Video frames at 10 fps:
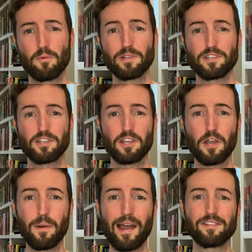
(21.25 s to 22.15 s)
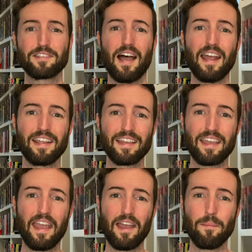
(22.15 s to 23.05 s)
which is to go outside and
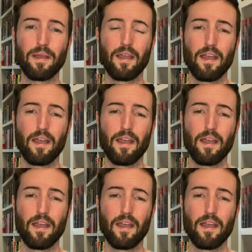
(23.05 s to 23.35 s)
camp.